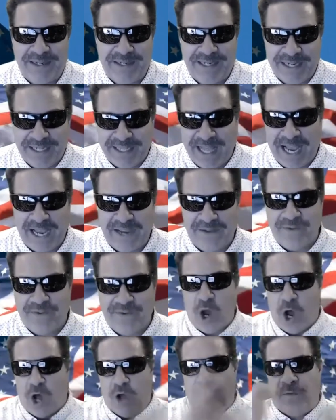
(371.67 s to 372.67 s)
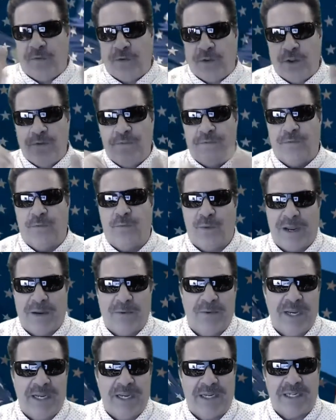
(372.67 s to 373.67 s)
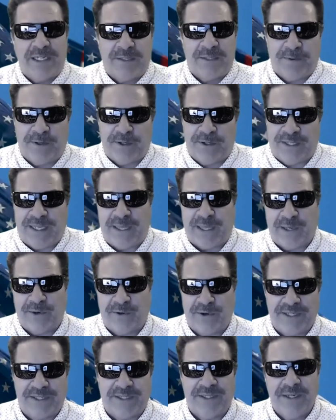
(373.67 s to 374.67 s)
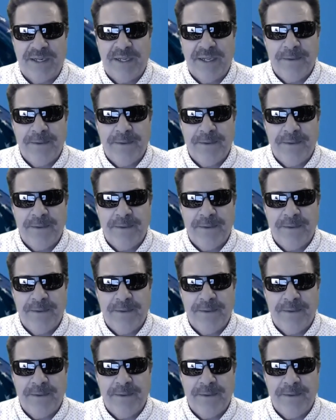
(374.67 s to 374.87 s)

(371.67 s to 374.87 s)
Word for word: DLive, all full of right-wing conspiracy theorists?